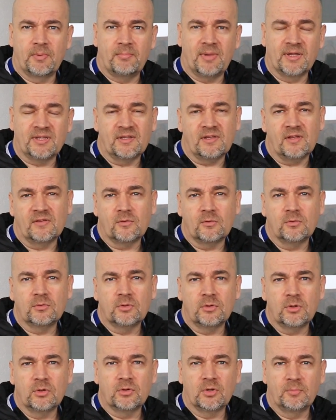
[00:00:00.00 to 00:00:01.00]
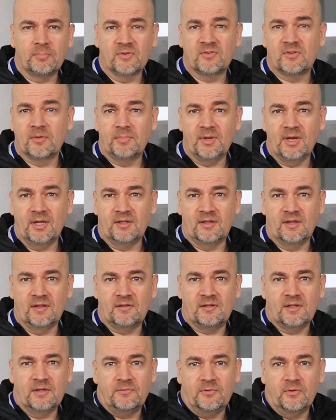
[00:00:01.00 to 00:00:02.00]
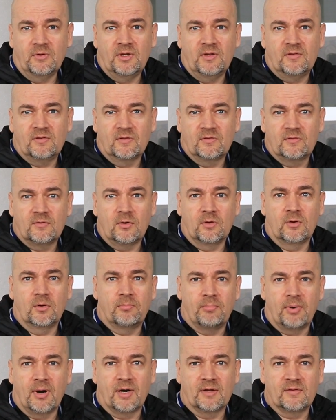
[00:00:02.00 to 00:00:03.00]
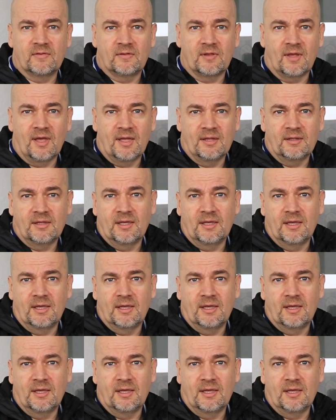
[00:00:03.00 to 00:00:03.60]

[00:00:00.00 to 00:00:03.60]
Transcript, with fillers: but it is good to know the possibilities if you need some stronger parts and uh,